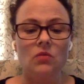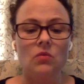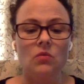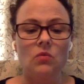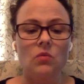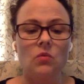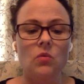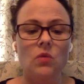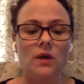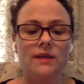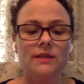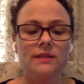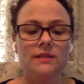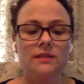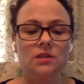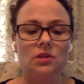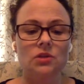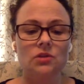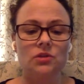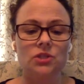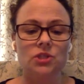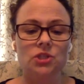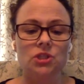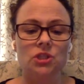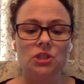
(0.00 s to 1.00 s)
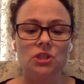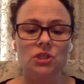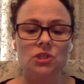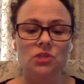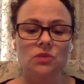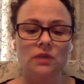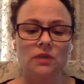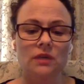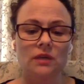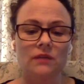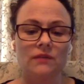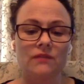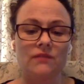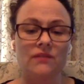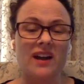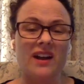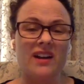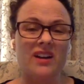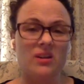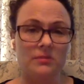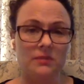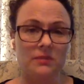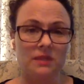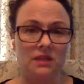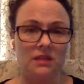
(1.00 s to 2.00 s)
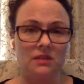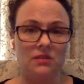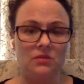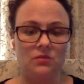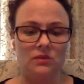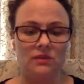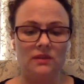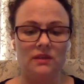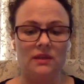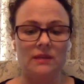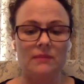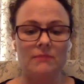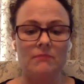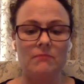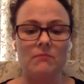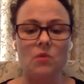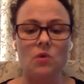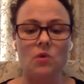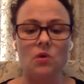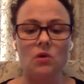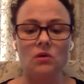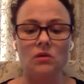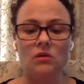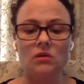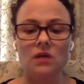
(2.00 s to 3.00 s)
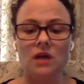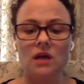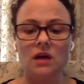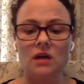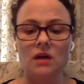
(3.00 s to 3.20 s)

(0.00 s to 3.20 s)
what is a Christian to do in an environment when that moral